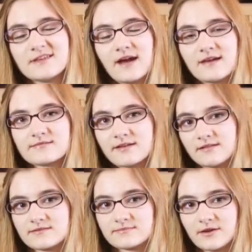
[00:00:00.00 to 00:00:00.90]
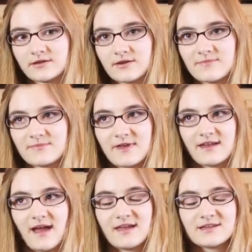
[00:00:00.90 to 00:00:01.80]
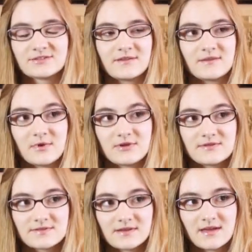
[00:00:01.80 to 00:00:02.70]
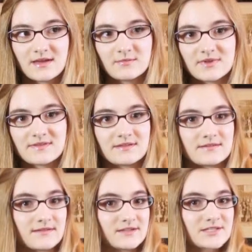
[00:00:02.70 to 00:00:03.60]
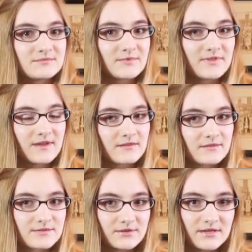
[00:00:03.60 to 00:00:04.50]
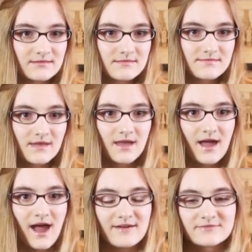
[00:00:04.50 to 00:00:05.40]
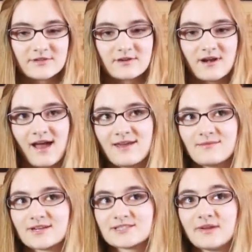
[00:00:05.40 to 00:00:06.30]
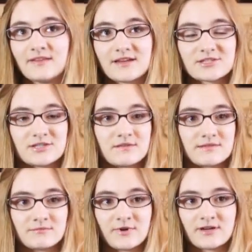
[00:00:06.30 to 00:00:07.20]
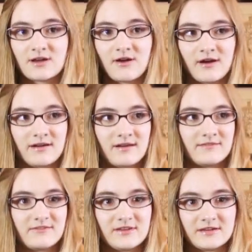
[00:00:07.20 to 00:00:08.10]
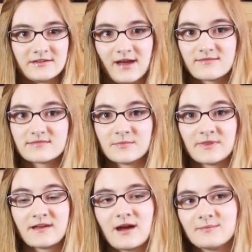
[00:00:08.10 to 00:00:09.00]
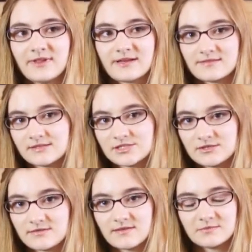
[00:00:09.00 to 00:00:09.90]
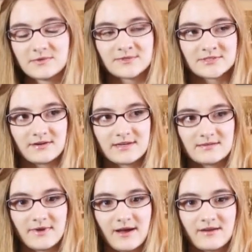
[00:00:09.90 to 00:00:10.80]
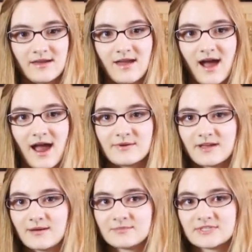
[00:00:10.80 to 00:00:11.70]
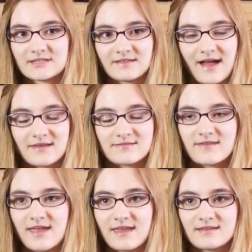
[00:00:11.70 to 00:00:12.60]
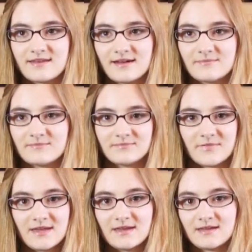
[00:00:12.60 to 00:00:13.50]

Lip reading: of the High Scholars Program that I enjoyed the most was the discussion with the other students. After I had watched my lectures and worked hard on figuring out some of the complex issues that we were talking about, I would come to class and